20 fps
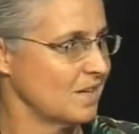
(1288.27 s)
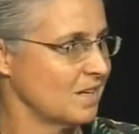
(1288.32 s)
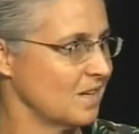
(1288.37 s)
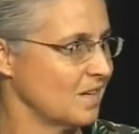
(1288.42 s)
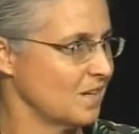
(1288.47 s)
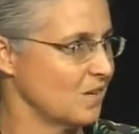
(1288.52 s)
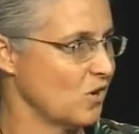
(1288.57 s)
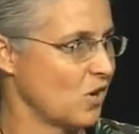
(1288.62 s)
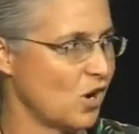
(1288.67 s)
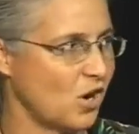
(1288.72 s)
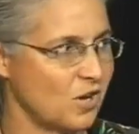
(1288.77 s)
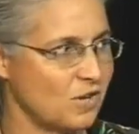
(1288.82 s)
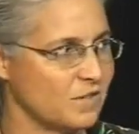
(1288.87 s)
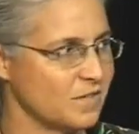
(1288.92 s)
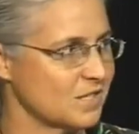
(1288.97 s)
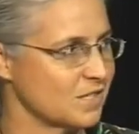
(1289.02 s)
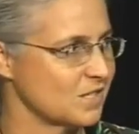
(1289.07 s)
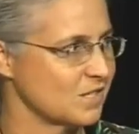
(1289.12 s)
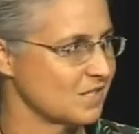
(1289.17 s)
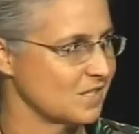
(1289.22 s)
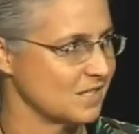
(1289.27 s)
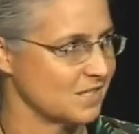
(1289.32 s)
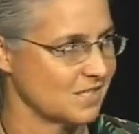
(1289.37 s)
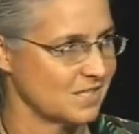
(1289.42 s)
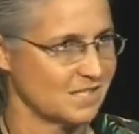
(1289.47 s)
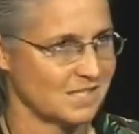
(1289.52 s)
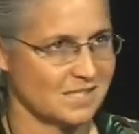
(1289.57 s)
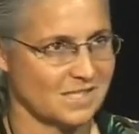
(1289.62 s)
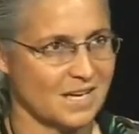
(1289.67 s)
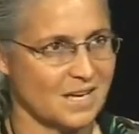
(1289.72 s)
You know, all these
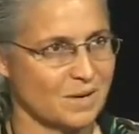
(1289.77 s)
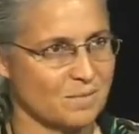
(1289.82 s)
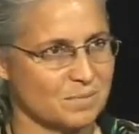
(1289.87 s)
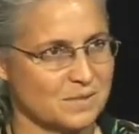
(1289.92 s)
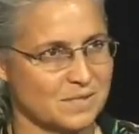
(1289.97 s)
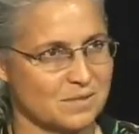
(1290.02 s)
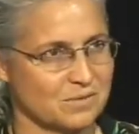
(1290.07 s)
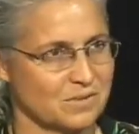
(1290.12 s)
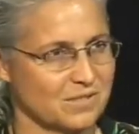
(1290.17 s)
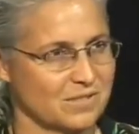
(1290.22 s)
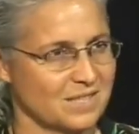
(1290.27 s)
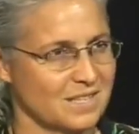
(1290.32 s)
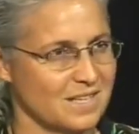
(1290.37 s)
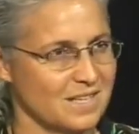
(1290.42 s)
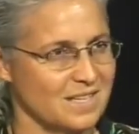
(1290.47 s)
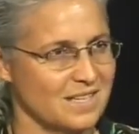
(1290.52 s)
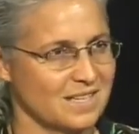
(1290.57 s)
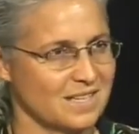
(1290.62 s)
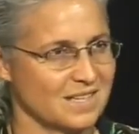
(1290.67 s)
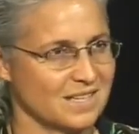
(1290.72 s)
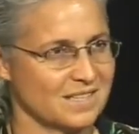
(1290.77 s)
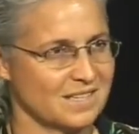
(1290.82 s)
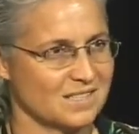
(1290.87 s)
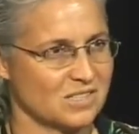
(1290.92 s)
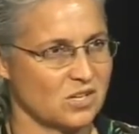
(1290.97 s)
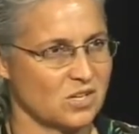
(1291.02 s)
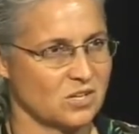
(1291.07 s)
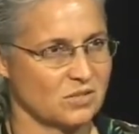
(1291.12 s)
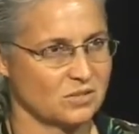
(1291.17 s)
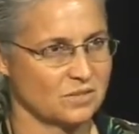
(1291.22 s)
steps that we're taking is
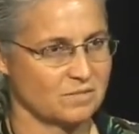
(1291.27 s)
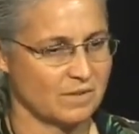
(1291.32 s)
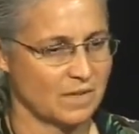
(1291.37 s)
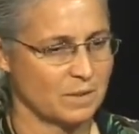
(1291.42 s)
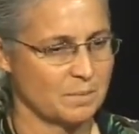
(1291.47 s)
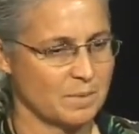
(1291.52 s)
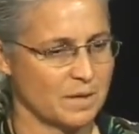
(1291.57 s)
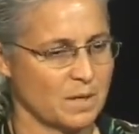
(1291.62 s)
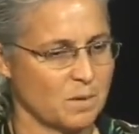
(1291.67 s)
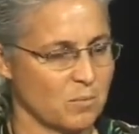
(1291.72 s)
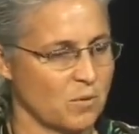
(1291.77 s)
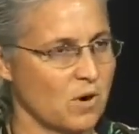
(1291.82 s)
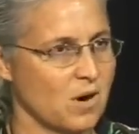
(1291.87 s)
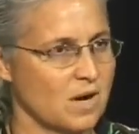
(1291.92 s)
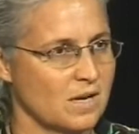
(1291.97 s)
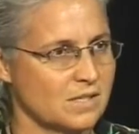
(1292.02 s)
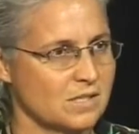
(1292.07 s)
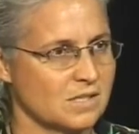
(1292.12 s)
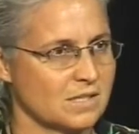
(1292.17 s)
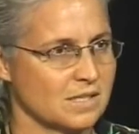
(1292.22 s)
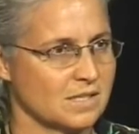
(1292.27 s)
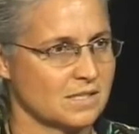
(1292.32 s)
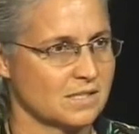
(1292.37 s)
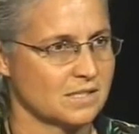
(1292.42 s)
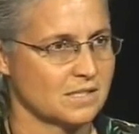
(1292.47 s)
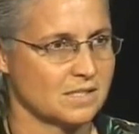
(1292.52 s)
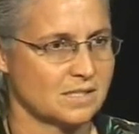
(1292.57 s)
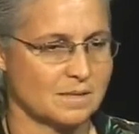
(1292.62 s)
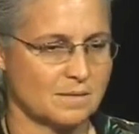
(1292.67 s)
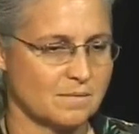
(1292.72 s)
all developing a process,
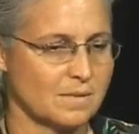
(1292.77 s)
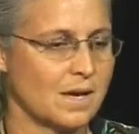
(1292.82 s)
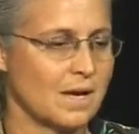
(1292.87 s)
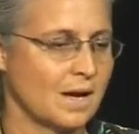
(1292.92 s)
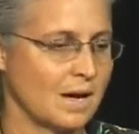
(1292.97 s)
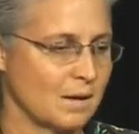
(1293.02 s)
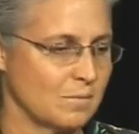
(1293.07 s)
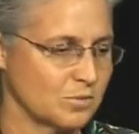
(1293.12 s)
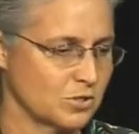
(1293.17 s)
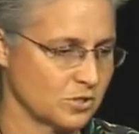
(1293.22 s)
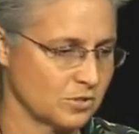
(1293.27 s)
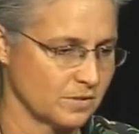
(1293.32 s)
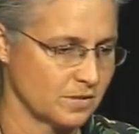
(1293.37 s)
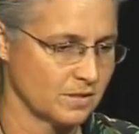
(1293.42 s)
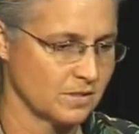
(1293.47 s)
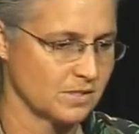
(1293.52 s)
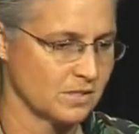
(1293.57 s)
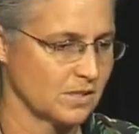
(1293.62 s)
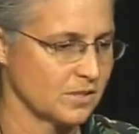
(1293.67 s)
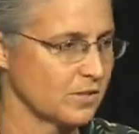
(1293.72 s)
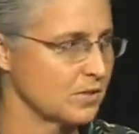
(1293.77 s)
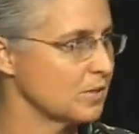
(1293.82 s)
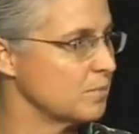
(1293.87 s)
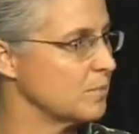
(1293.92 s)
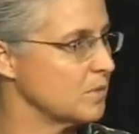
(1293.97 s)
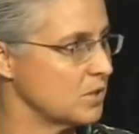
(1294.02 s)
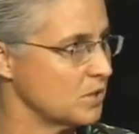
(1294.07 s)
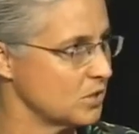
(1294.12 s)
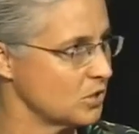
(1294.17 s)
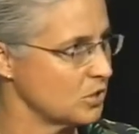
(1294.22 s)
because I'm sure there's other
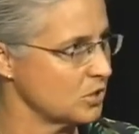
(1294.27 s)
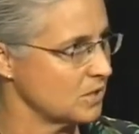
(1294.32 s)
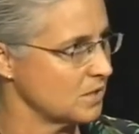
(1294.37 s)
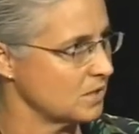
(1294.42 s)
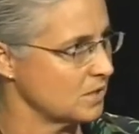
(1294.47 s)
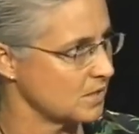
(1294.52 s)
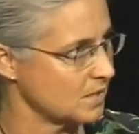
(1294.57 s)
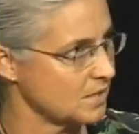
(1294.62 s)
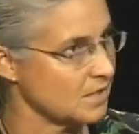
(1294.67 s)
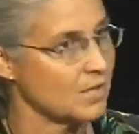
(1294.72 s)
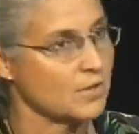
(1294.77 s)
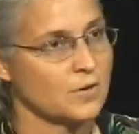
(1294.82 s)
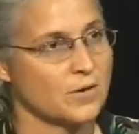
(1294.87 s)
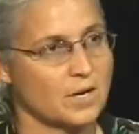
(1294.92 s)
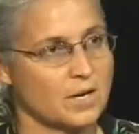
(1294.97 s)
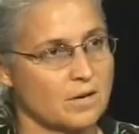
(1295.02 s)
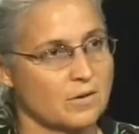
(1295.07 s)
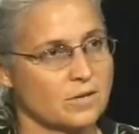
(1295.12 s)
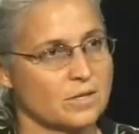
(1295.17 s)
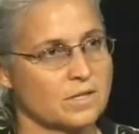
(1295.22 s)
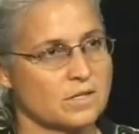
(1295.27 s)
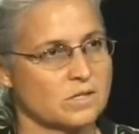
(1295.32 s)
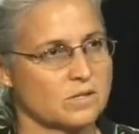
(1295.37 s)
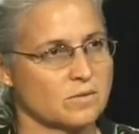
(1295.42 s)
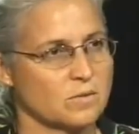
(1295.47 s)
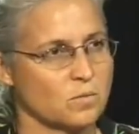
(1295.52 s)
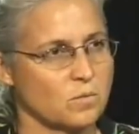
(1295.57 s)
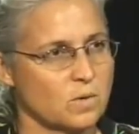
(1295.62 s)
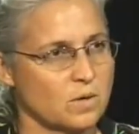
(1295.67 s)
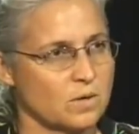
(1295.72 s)
munitions in other areas of
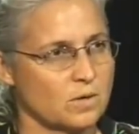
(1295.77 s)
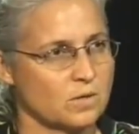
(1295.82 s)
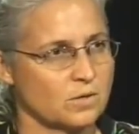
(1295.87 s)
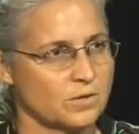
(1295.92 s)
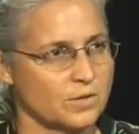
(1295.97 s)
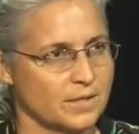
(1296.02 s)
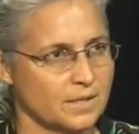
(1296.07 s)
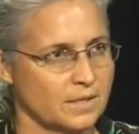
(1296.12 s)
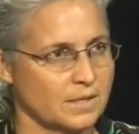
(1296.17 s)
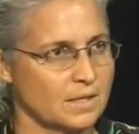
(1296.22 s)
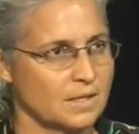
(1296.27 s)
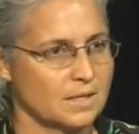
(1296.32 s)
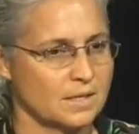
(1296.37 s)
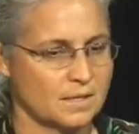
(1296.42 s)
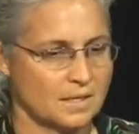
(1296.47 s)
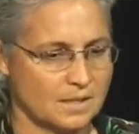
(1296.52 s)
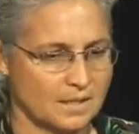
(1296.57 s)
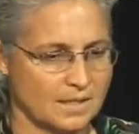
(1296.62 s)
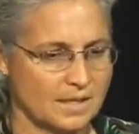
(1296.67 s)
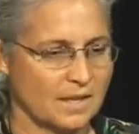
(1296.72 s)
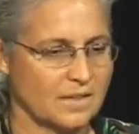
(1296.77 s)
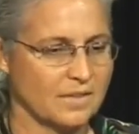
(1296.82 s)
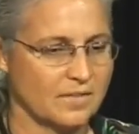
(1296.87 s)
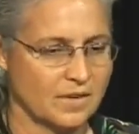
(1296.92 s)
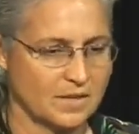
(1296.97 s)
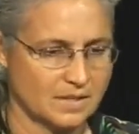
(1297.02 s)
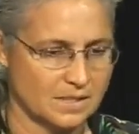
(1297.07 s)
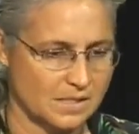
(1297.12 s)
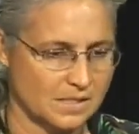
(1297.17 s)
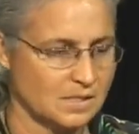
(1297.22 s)
the world, and now they've
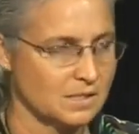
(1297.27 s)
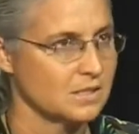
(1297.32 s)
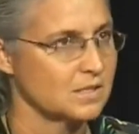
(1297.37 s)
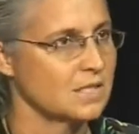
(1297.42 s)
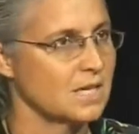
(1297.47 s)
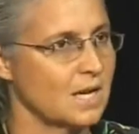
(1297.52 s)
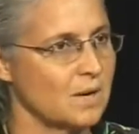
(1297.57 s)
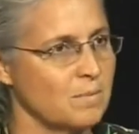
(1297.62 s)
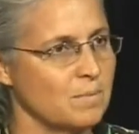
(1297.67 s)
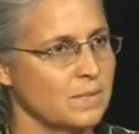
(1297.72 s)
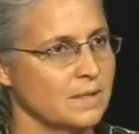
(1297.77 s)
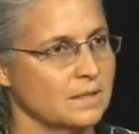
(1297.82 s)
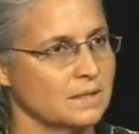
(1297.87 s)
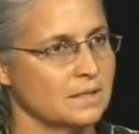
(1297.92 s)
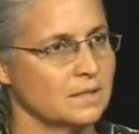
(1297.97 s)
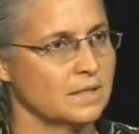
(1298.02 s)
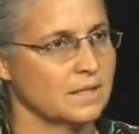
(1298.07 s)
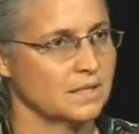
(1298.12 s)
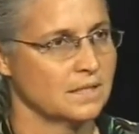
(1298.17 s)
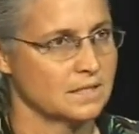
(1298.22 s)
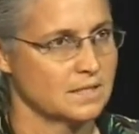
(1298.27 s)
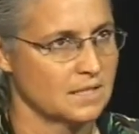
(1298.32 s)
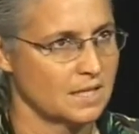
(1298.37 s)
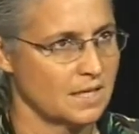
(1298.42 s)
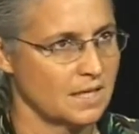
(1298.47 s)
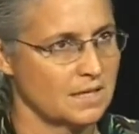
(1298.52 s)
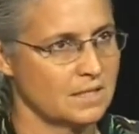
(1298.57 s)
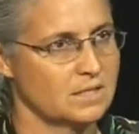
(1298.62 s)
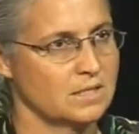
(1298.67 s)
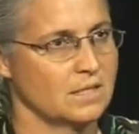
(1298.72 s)
got this little template that they can
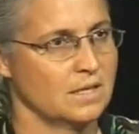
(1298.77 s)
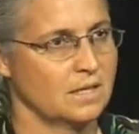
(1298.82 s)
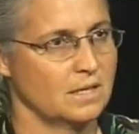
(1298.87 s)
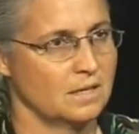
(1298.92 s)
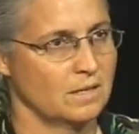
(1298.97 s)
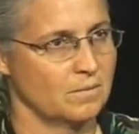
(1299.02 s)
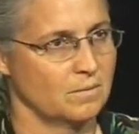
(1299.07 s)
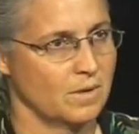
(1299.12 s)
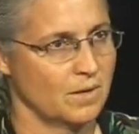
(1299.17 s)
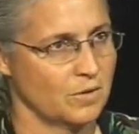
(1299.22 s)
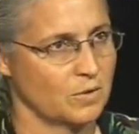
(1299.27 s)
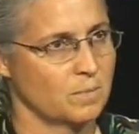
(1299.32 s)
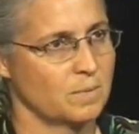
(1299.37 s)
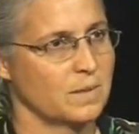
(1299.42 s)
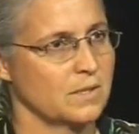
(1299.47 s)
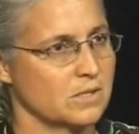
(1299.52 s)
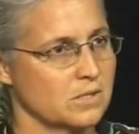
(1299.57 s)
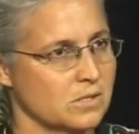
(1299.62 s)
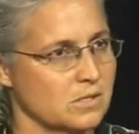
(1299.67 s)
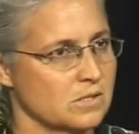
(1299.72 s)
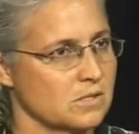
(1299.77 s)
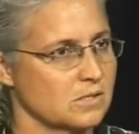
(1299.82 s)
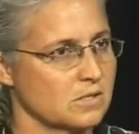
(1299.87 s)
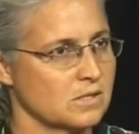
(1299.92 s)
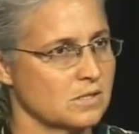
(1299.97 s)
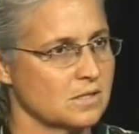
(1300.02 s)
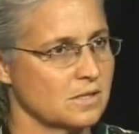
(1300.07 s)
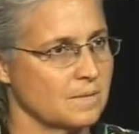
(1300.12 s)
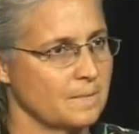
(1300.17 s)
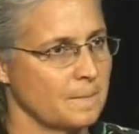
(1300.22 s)
take to other places
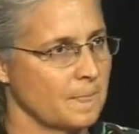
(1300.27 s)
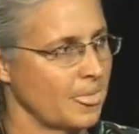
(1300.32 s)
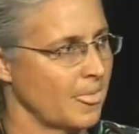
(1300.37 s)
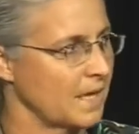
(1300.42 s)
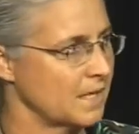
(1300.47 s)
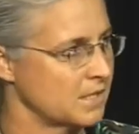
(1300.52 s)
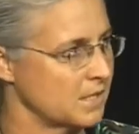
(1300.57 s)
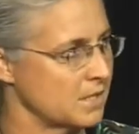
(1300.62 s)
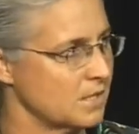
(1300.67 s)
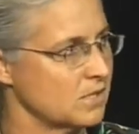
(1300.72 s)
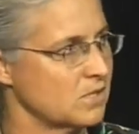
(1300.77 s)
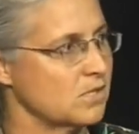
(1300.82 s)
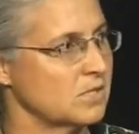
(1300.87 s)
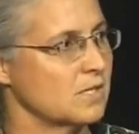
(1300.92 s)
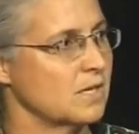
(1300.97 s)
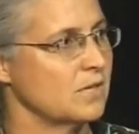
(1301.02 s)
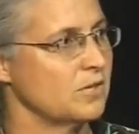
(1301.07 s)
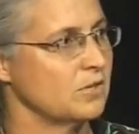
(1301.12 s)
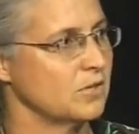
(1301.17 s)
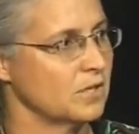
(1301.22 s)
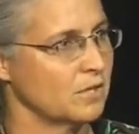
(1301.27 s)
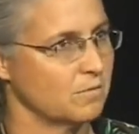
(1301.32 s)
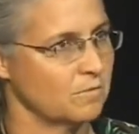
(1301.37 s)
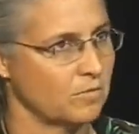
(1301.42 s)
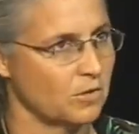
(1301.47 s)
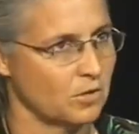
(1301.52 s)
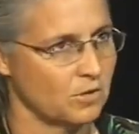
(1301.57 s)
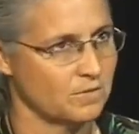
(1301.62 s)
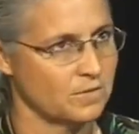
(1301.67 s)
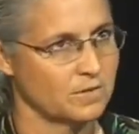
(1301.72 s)
and say, this is how you can
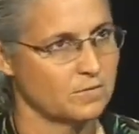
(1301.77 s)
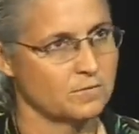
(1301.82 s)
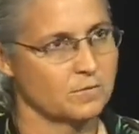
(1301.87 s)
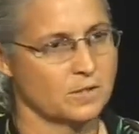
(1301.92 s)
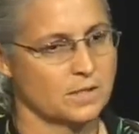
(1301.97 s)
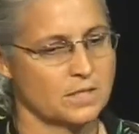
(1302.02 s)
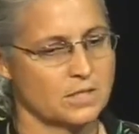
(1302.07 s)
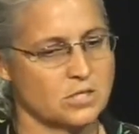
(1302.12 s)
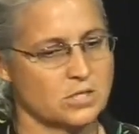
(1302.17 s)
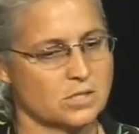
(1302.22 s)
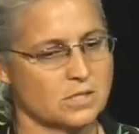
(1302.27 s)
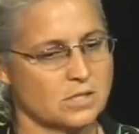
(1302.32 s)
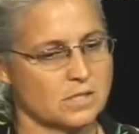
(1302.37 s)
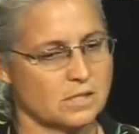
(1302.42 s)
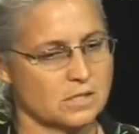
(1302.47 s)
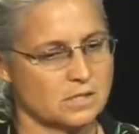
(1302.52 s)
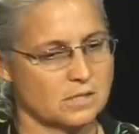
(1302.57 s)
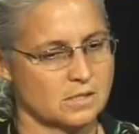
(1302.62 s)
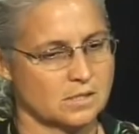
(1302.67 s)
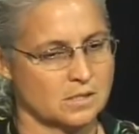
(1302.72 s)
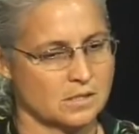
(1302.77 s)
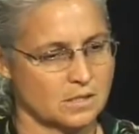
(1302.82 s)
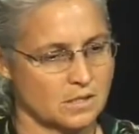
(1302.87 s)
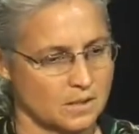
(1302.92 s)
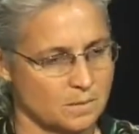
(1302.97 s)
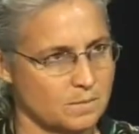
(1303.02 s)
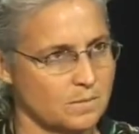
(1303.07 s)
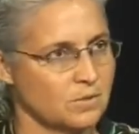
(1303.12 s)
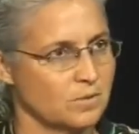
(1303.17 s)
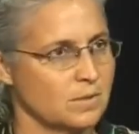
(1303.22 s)
involve the different agencies and the
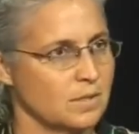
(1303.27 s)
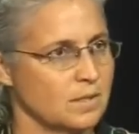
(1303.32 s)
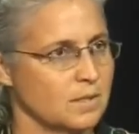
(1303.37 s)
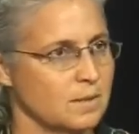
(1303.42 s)
community